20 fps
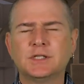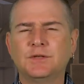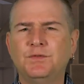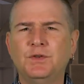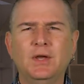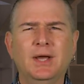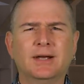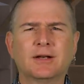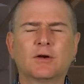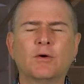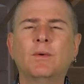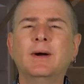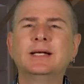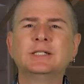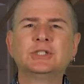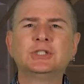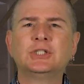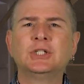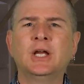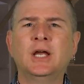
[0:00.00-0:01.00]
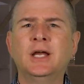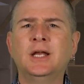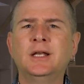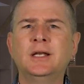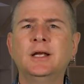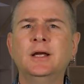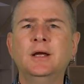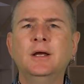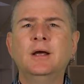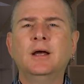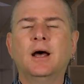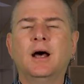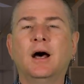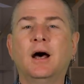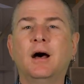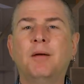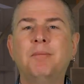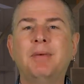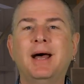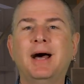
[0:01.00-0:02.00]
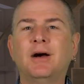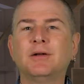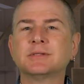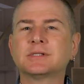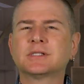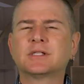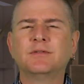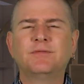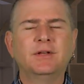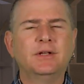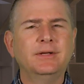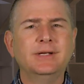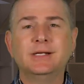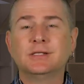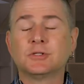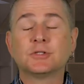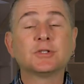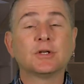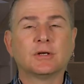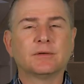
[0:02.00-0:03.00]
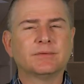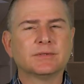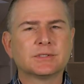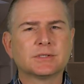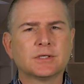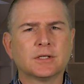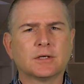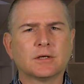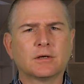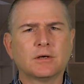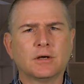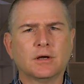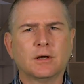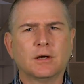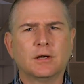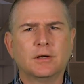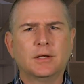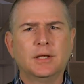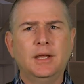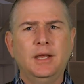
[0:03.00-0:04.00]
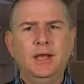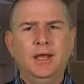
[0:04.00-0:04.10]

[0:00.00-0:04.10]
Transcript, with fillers: If you had a question about civilian service that occurred,